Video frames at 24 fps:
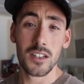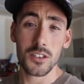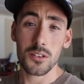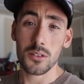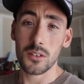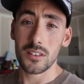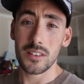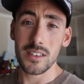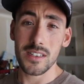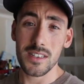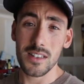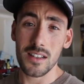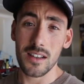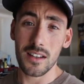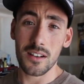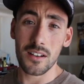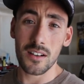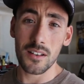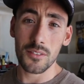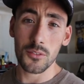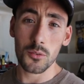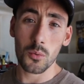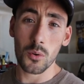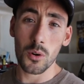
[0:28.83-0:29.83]
So at least now I
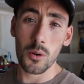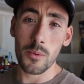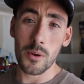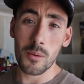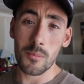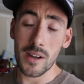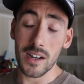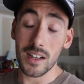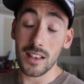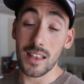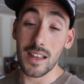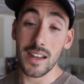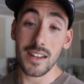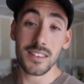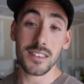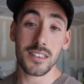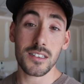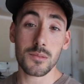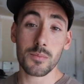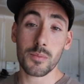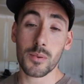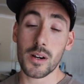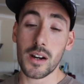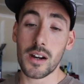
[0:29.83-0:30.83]
don't have to worry about my
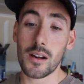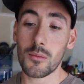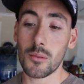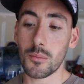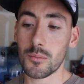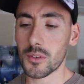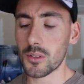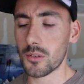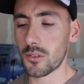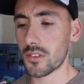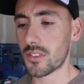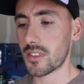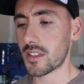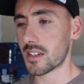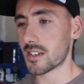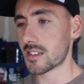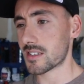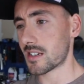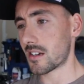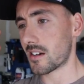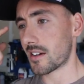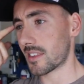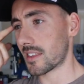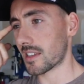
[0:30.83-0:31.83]
glasses problem. The only thing
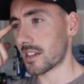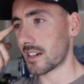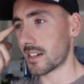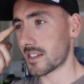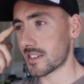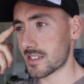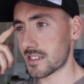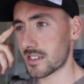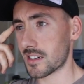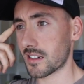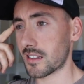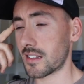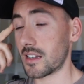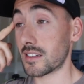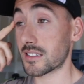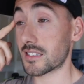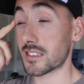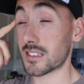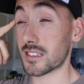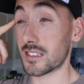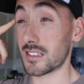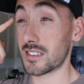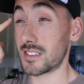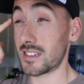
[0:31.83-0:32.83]
is now I think I need
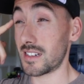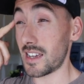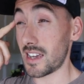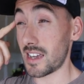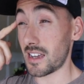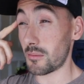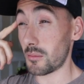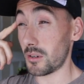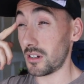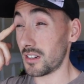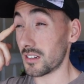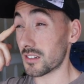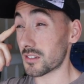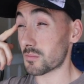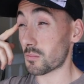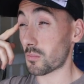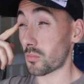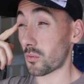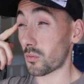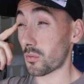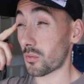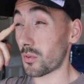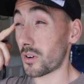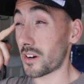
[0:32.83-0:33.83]
sunglasses because damn, it is
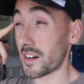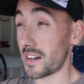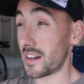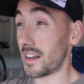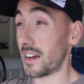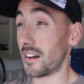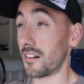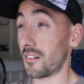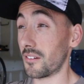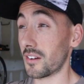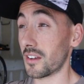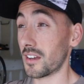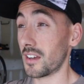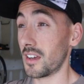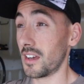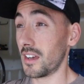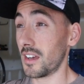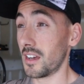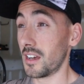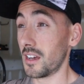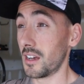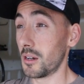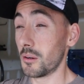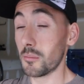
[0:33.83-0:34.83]
bright out.
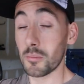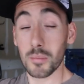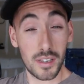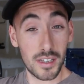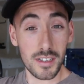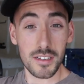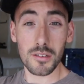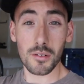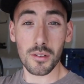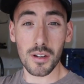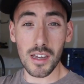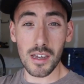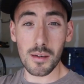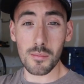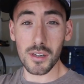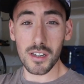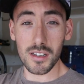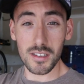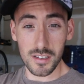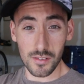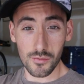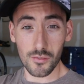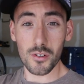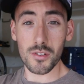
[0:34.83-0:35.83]
But that's okay
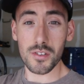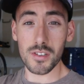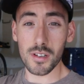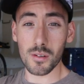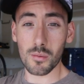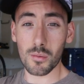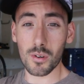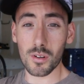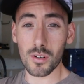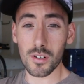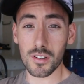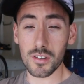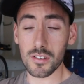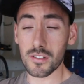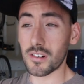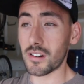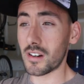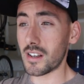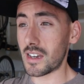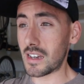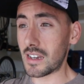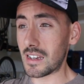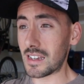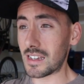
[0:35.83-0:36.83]
because the first thing we're gonna do
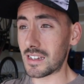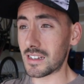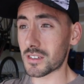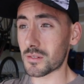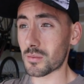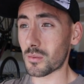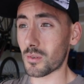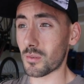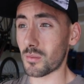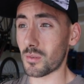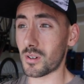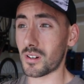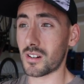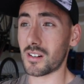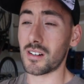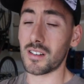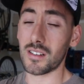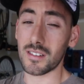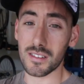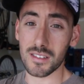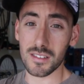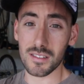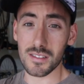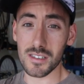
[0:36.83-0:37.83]
today is we're working
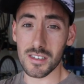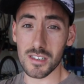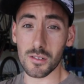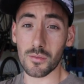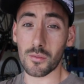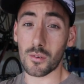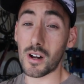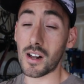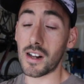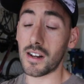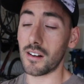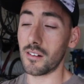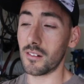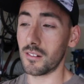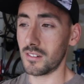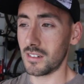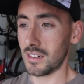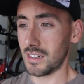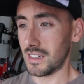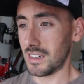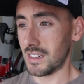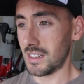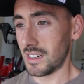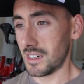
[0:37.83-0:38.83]
on the Silverado.
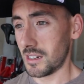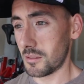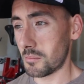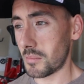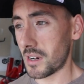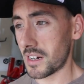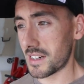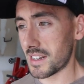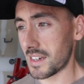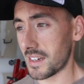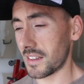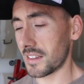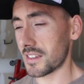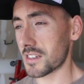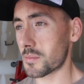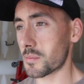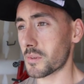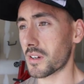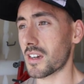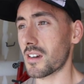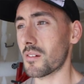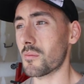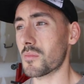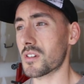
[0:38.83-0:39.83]
My daily's
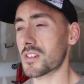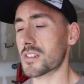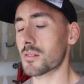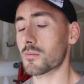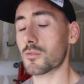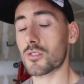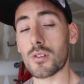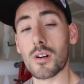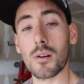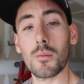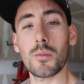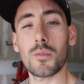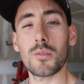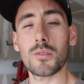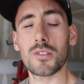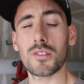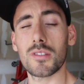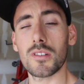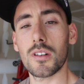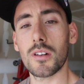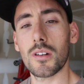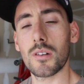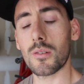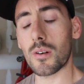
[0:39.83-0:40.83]
been giving me some trouble,
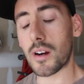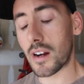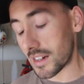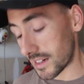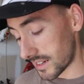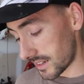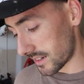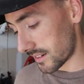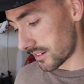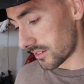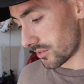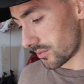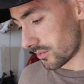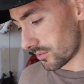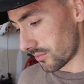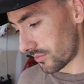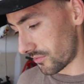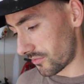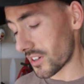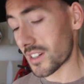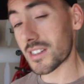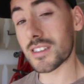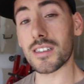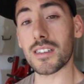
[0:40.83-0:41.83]
so I need to
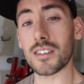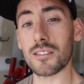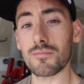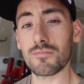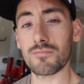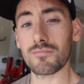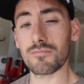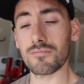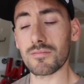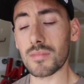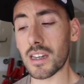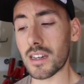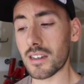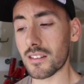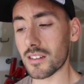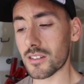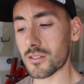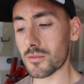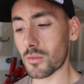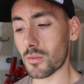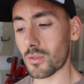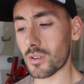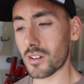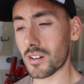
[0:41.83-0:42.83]
fix it. And
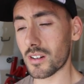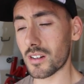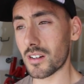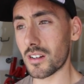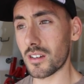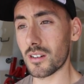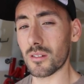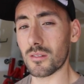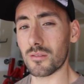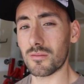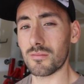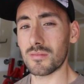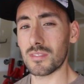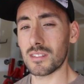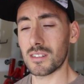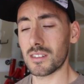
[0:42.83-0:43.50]
that's what we're gonna do.